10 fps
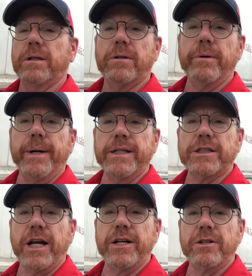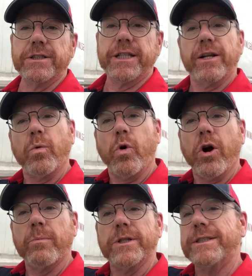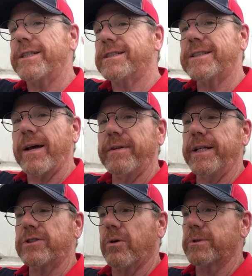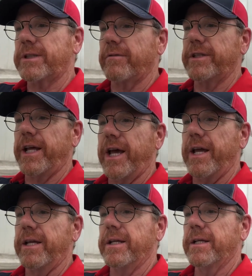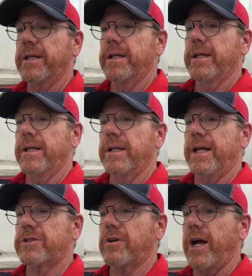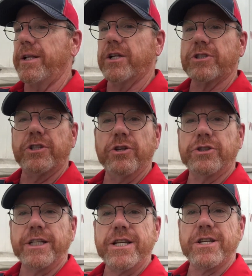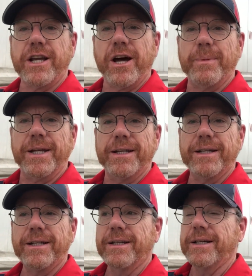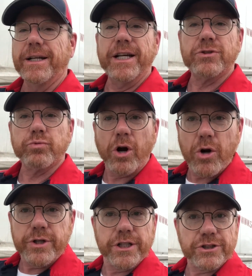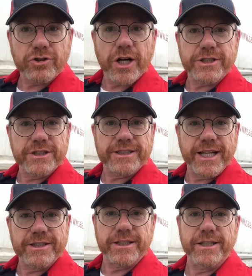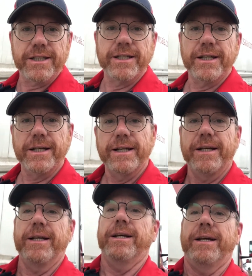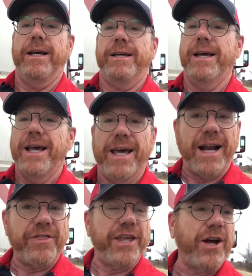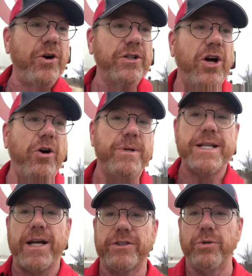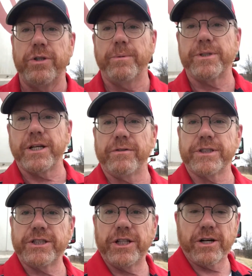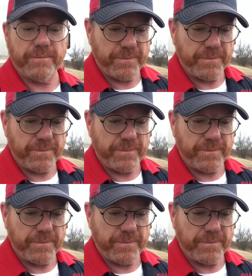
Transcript: 3 weeks later, it's getting warmer. It's in the 70s almost every day. That's right, there's a new season coming. It's road construction season. And I think Oklahoma is outdoing themselves this year.